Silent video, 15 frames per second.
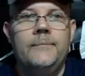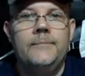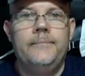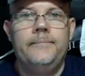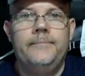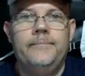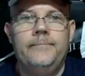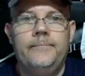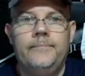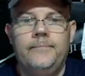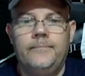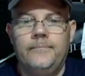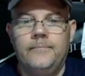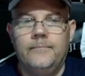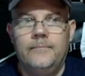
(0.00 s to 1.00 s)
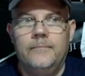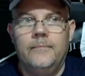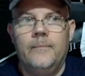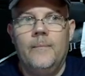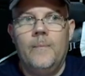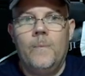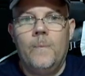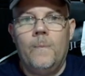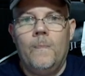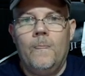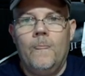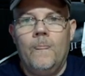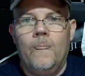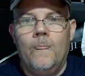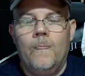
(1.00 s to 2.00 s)

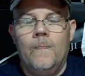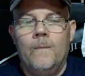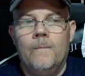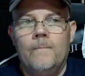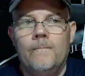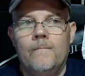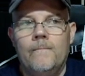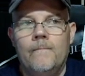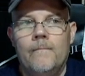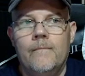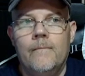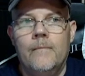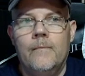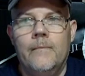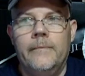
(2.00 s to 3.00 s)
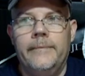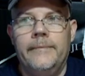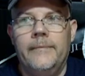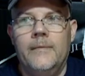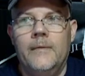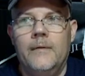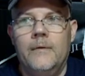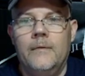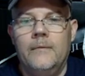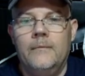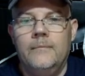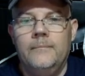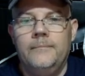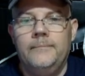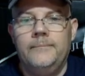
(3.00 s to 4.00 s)

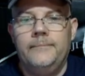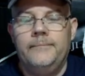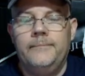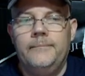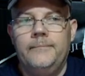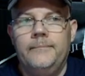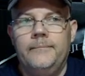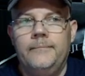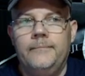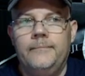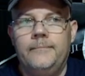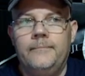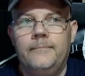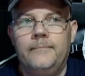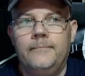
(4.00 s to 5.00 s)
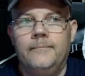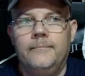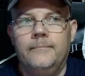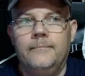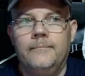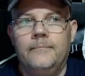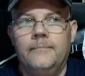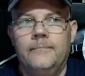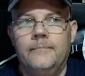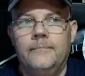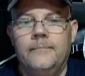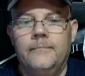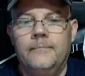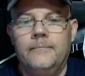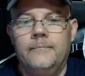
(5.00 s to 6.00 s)

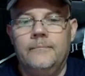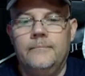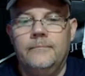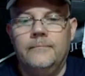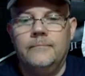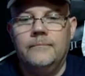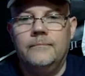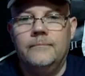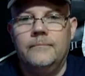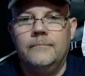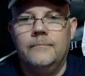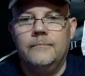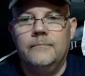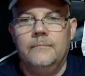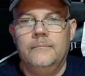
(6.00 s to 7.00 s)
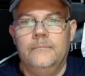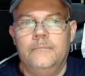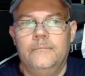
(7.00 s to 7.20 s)
(silence)